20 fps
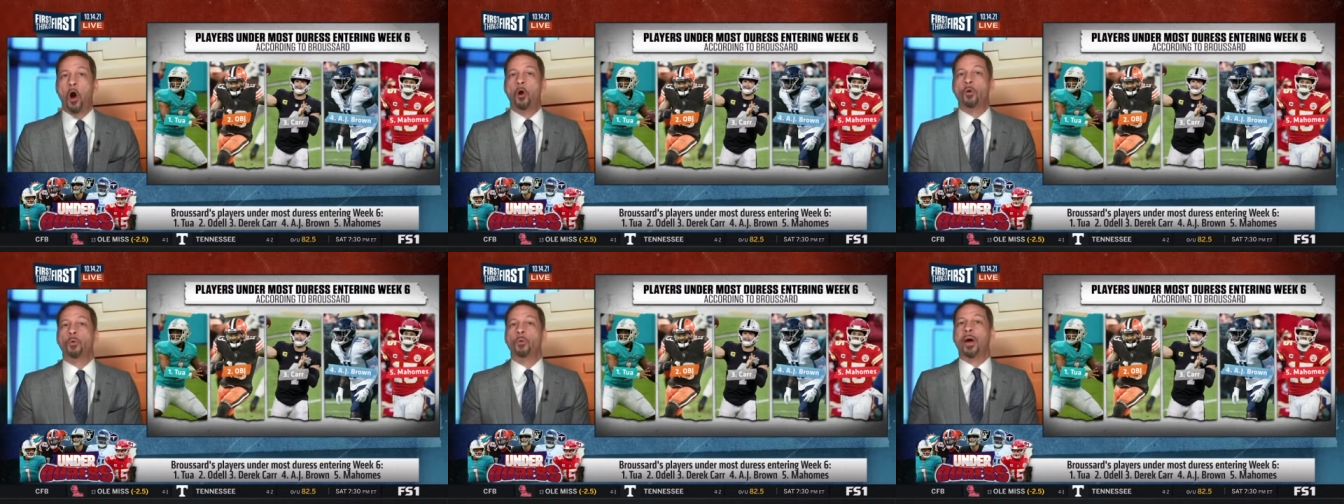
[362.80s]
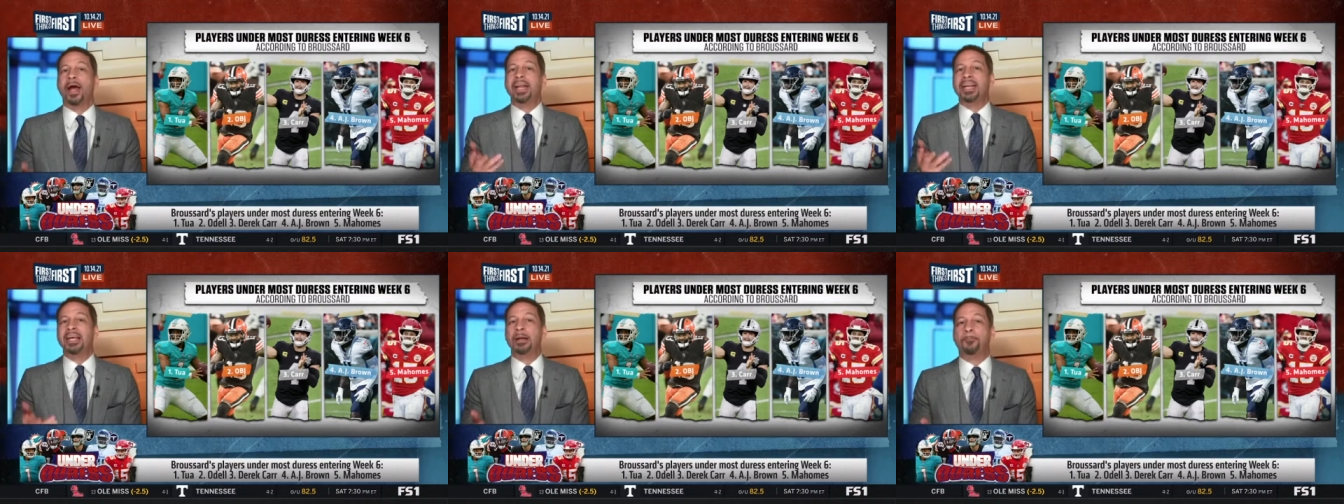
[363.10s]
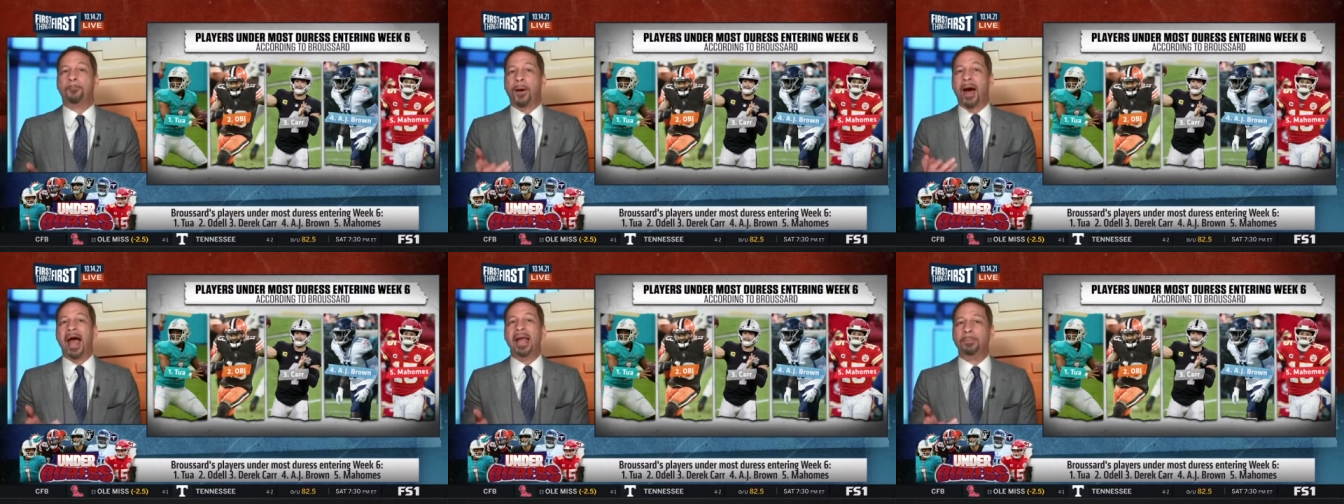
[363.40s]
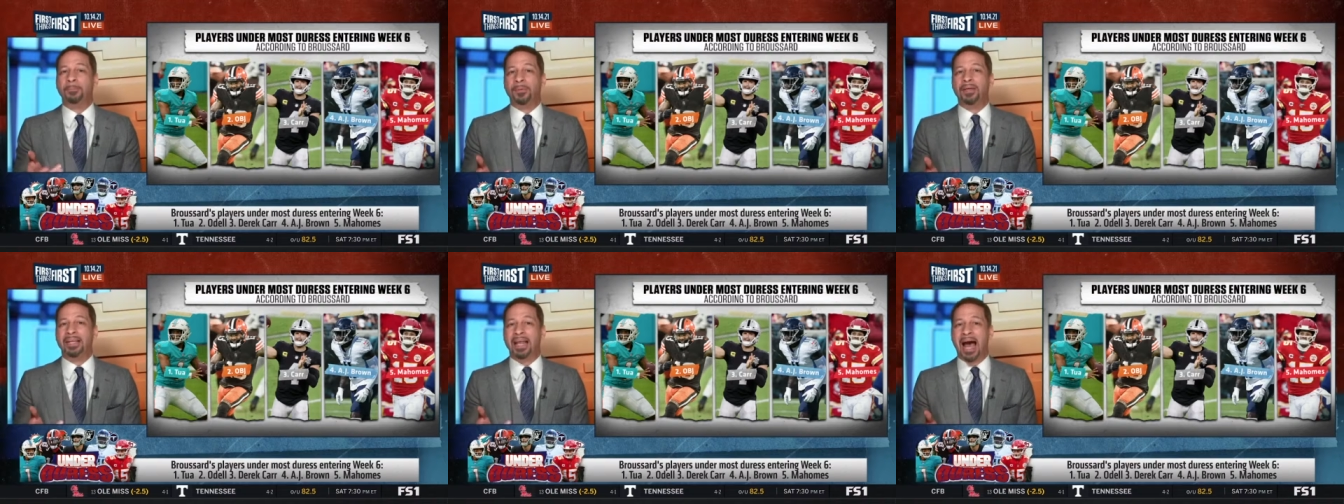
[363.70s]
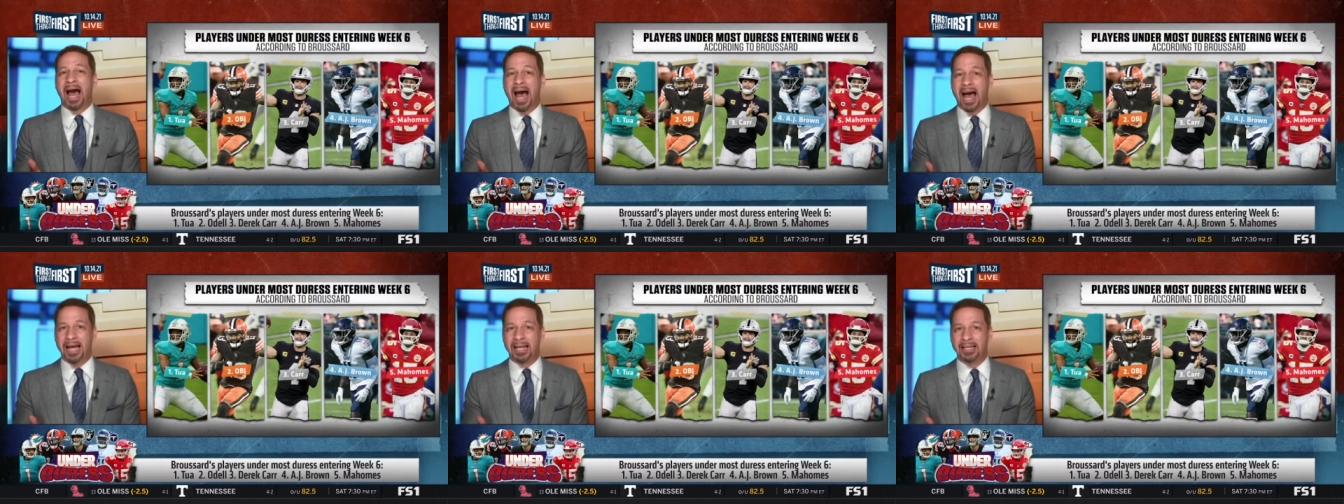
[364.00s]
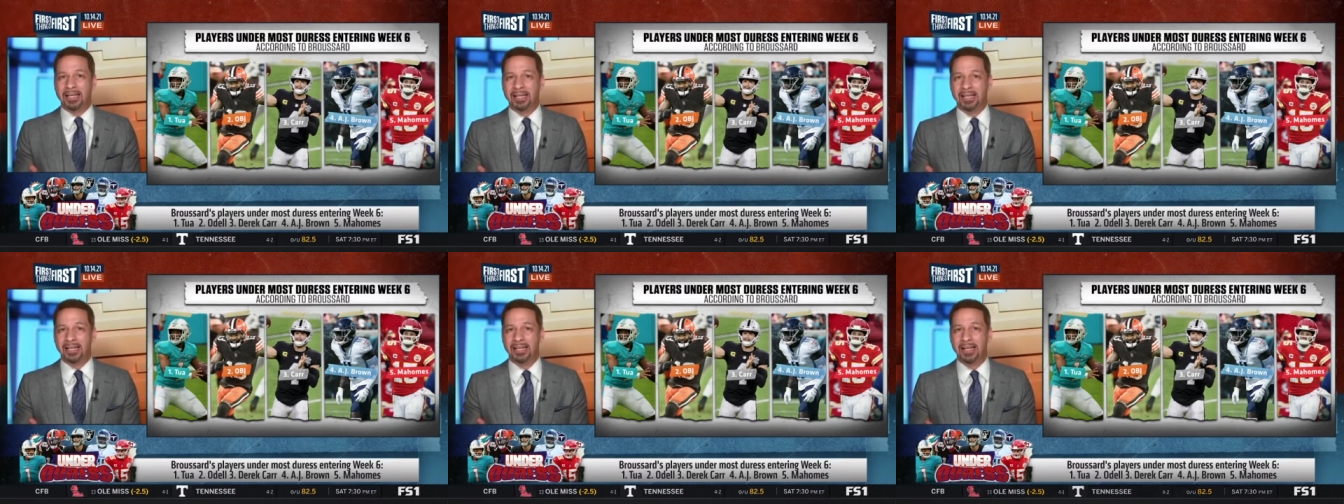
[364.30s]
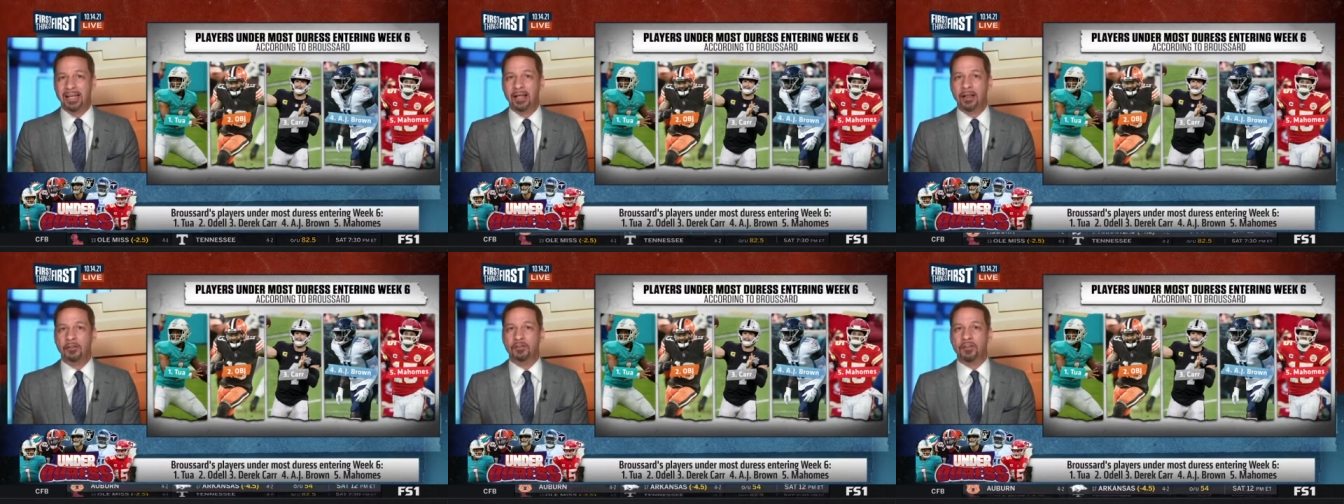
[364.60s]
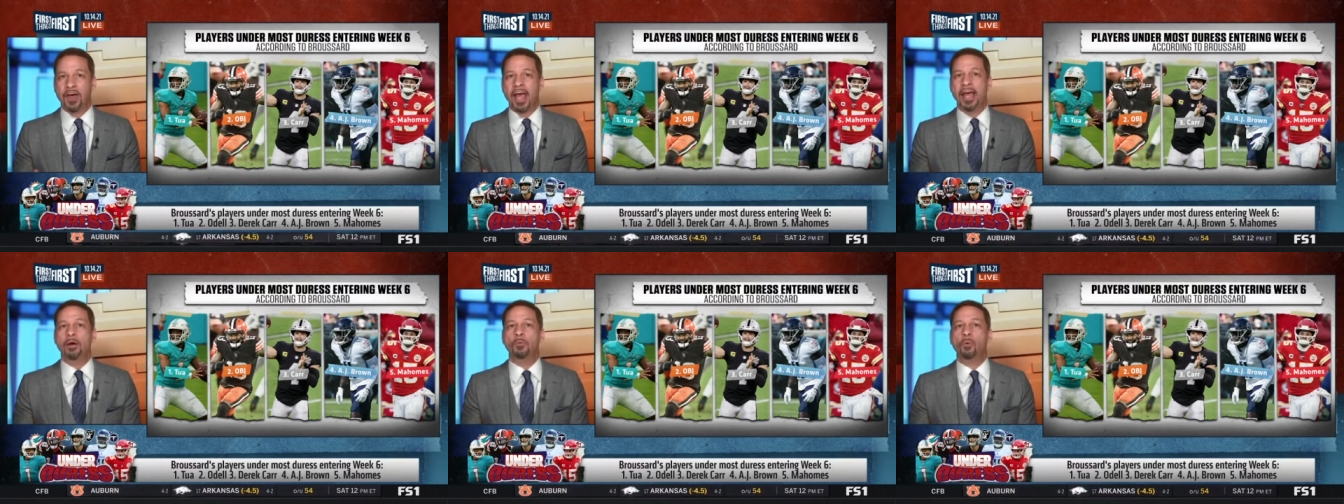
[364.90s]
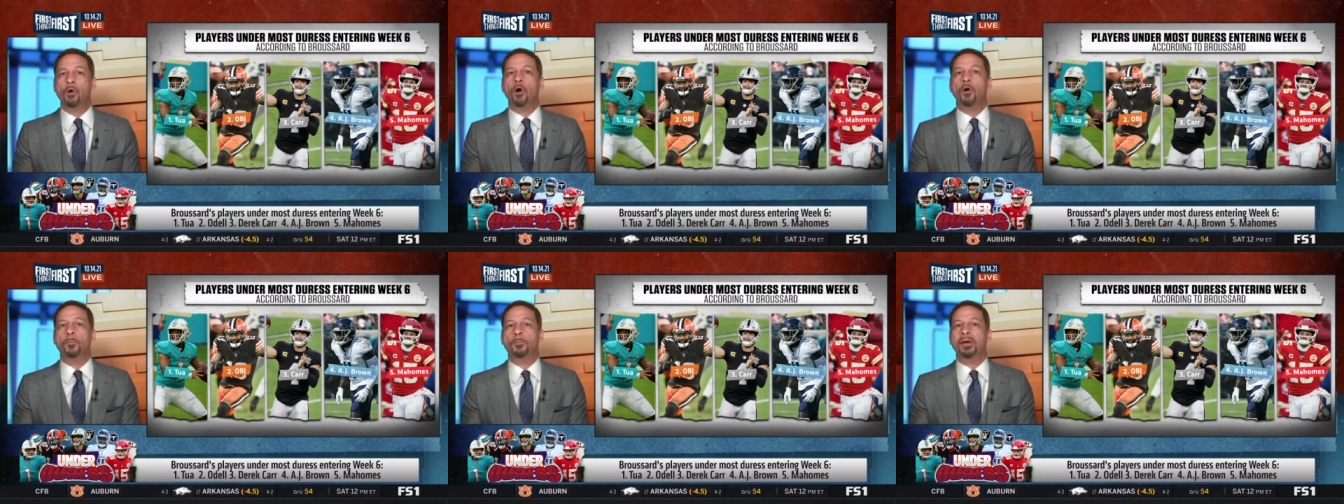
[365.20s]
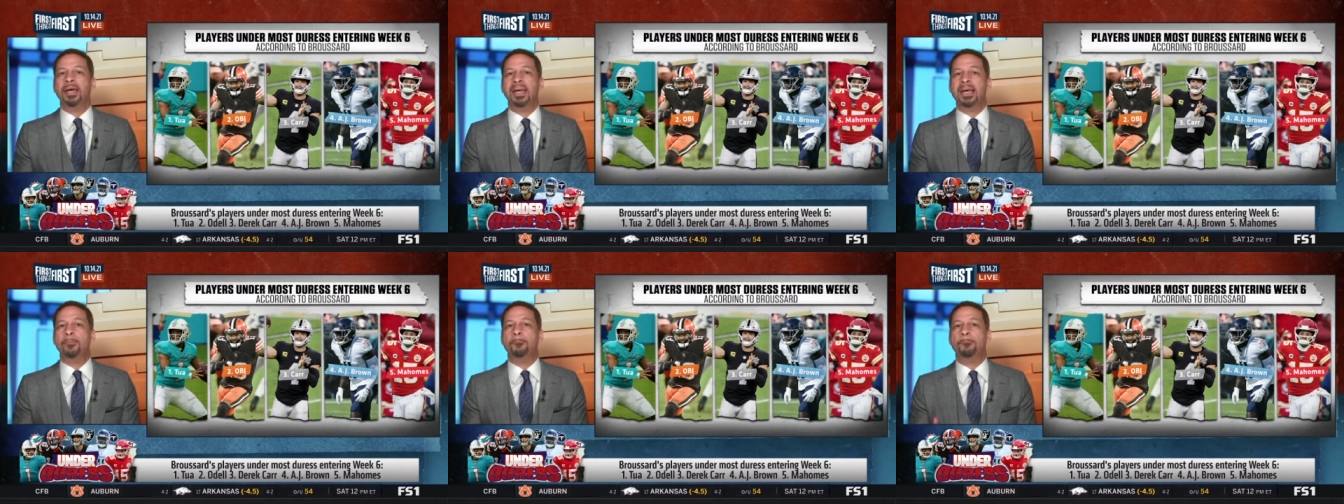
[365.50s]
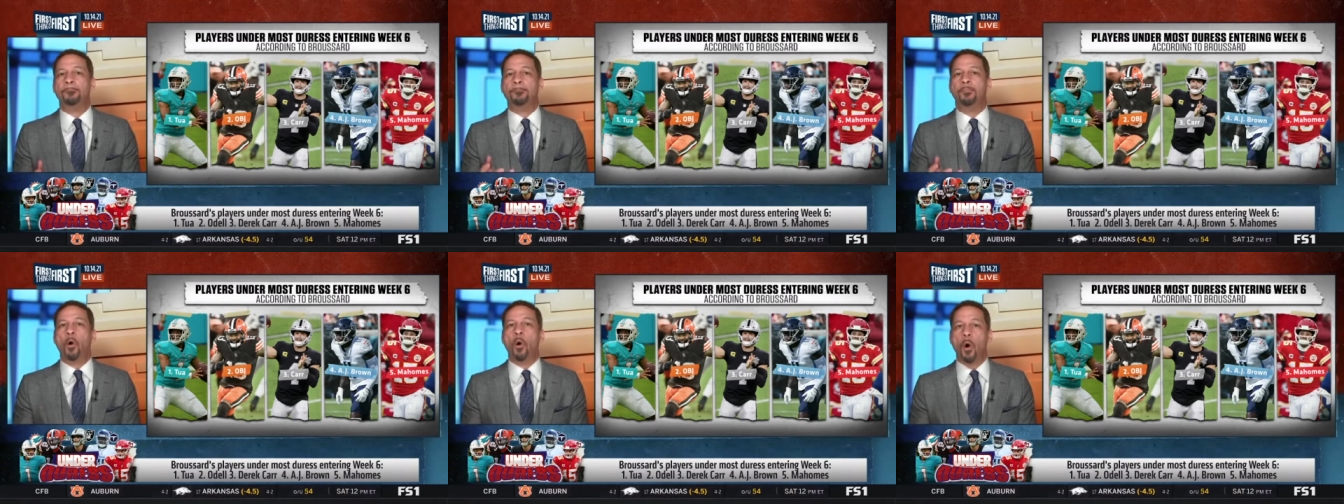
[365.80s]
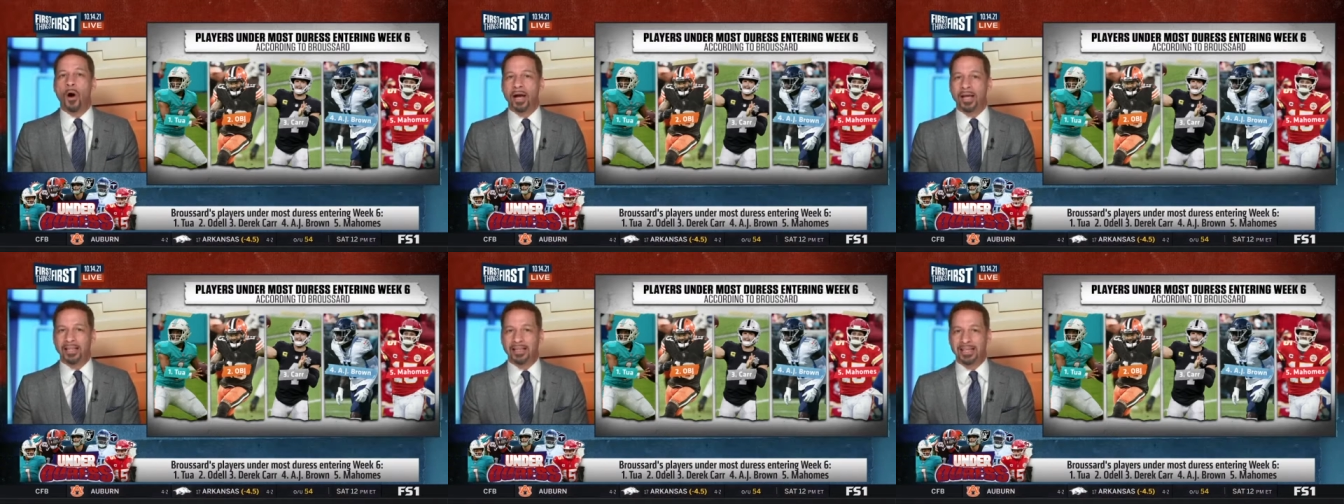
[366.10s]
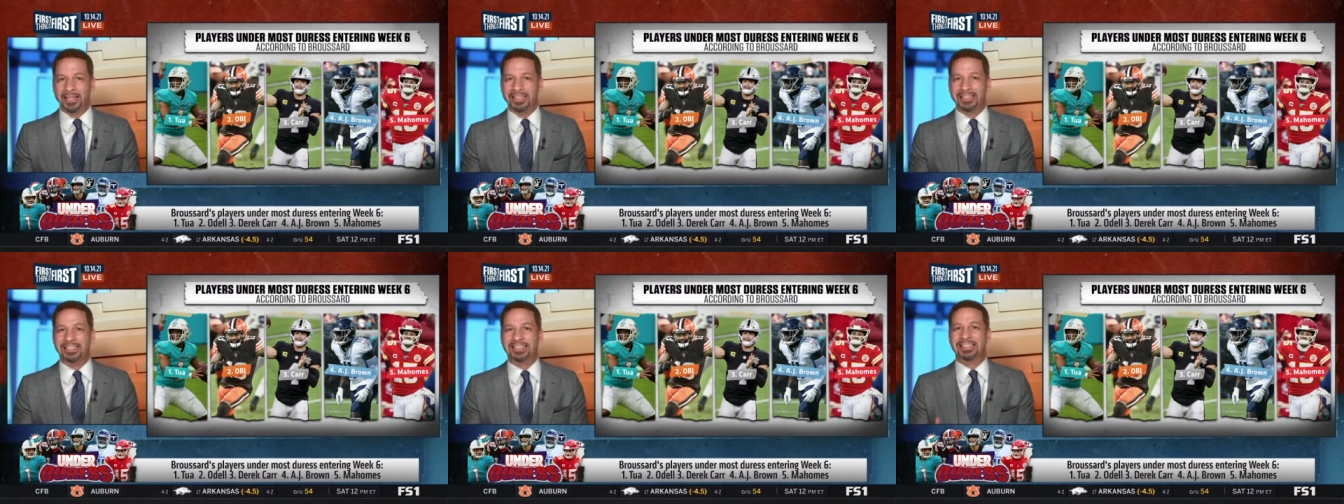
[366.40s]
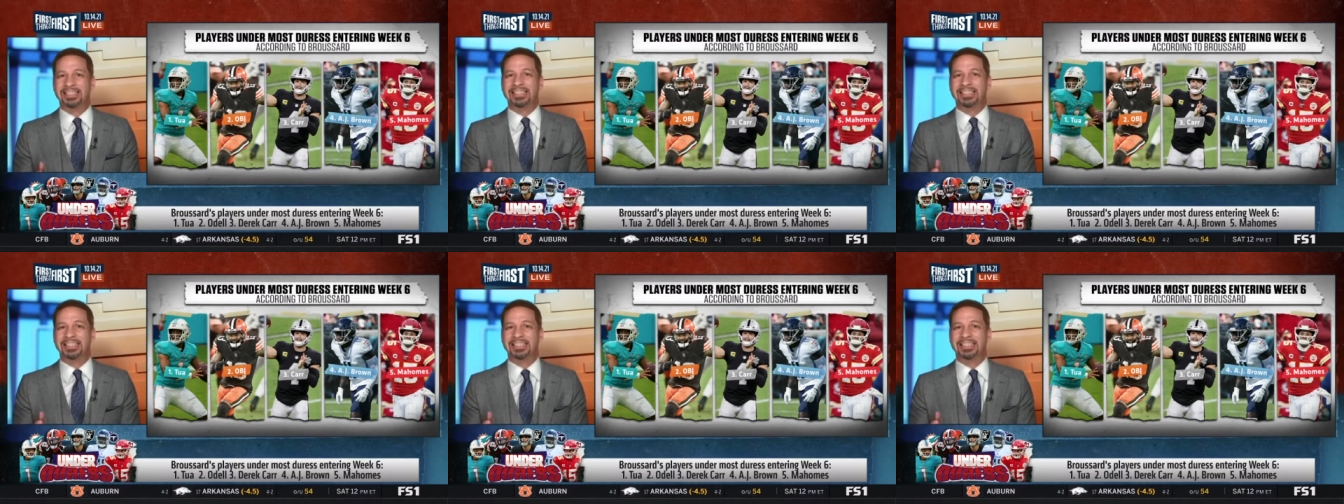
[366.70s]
already piping hot. Okay. They will be boiling, yeah.